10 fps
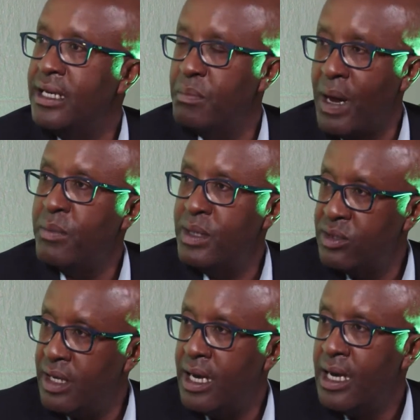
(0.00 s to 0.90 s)

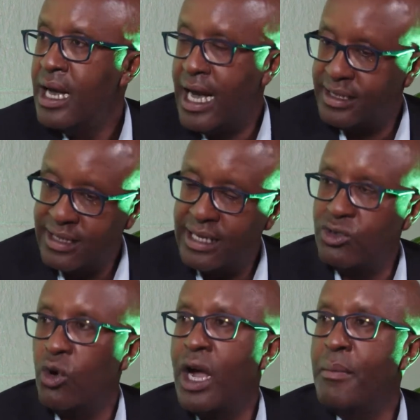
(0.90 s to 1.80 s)
departments
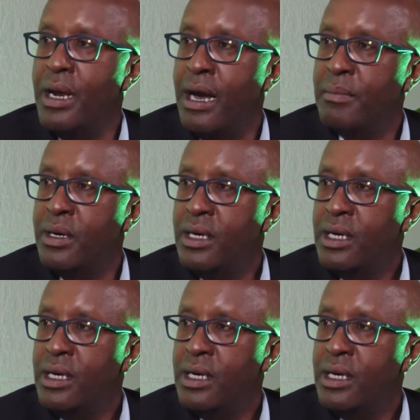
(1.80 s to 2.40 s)
as you're coming up.